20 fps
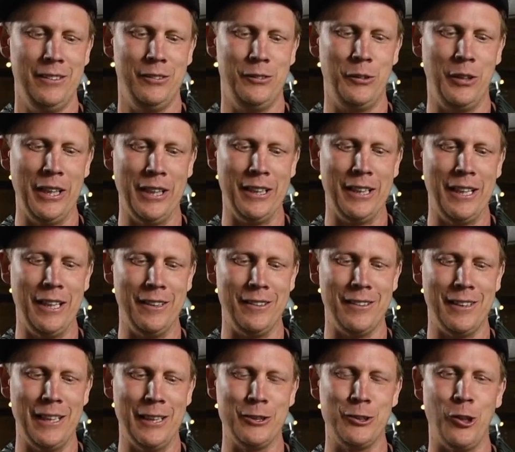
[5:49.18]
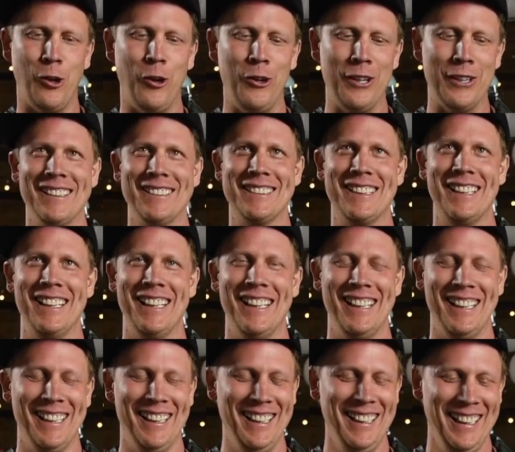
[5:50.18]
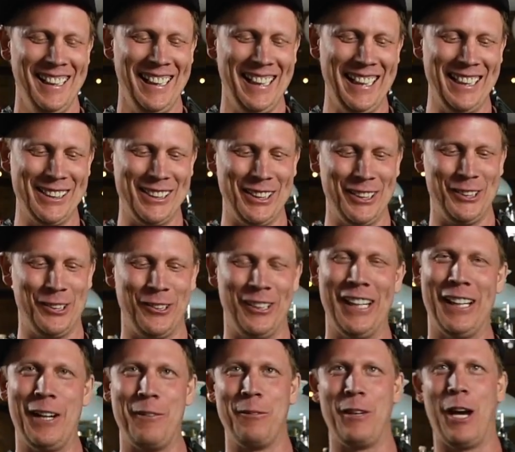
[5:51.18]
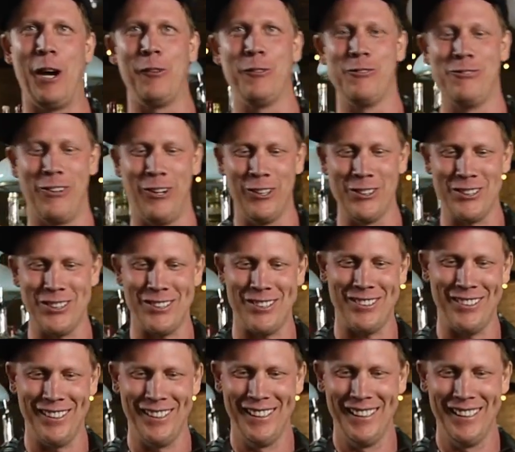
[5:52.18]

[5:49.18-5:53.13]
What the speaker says: Drink it, enjoy it. Easy to get them down fast.